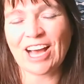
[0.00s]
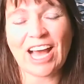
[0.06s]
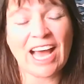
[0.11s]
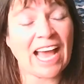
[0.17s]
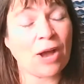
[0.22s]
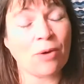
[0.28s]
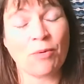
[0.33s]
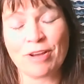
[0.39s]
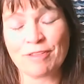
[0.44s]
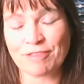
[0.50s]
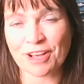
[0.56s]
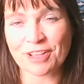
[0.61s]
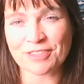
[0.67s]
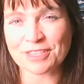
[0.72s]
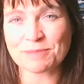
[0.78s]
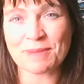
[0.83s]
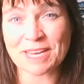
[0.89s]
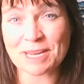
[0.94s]
However,
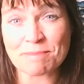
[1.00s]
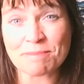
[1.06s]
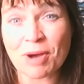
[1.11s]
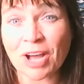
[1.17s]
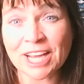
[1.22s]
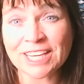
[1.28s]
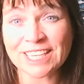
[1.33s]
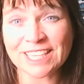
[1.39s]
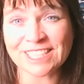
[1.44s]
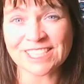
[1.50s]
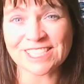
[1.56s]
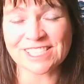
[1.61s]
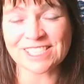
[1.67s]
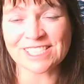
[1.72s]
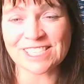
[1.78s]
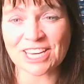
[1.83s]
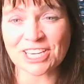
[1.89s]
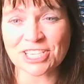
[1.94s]
there's many mining
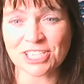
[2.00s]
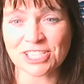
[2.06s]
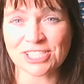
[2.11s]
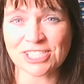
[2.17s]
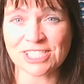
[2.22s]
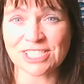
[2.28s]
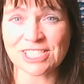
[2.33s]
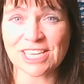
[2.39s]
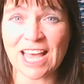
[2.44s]
concessions